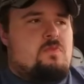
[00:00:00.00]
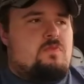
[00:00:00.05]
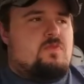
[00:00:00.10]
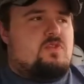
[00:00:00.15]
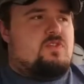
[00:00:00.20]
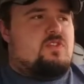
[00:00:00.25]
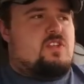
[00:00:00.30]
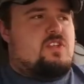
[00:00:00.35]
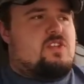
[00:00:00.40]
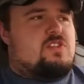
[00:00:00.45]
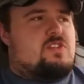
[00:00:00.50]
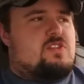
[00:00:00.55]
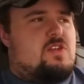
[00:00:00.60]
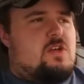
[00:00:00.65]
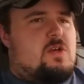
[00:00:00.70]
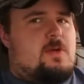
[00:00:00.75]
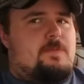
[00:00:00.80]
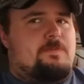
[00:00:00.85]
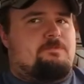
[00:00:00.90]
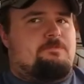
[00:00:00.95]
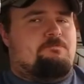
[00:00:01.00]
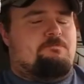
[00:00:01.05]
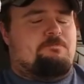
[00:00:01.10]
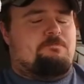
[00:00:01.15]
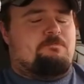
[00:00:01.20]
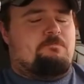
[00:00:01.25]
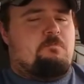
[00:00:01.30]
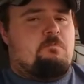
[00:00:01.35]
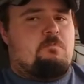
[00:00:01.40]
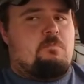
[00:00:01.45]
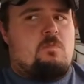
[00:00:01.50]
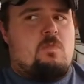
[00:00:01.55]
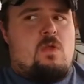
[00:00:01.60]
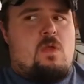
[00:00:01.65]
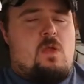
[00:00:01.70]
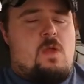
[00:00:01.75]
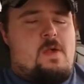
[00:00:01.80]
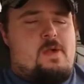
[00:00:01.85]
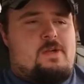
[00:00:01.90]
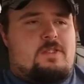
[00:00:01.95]
Since um,
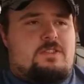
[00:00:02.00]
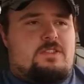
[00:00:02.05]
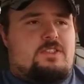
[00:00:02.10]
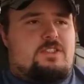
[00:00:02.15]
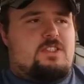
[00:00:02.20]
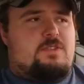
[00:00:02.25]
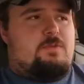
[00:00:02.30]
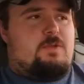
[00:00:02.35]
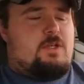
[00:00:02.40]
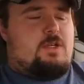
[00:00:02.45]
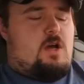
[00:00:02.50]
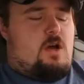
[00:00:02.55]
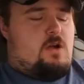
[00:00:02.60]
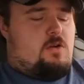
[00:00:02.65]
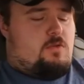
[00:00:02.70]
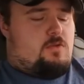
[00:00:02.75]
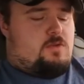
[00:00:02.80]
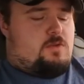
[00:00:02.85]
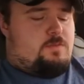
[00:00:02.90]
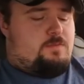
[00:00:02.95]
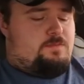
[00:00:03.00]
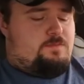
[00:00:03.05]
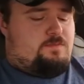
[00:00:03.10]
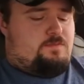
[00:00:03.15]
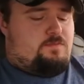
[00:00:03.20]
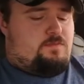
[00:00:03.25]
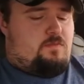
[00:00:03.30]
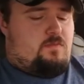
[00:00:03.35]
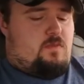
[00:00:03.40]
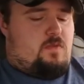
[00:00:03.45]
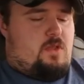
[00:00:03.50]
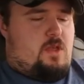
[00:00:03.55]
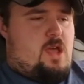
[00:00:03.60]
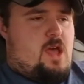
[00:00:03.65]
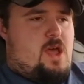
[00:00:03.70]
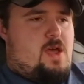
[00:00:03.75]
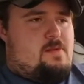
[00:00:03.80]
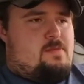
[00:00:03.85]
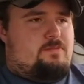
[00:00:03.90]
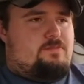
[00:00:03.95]
since McDonald's
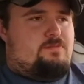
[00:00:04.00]
got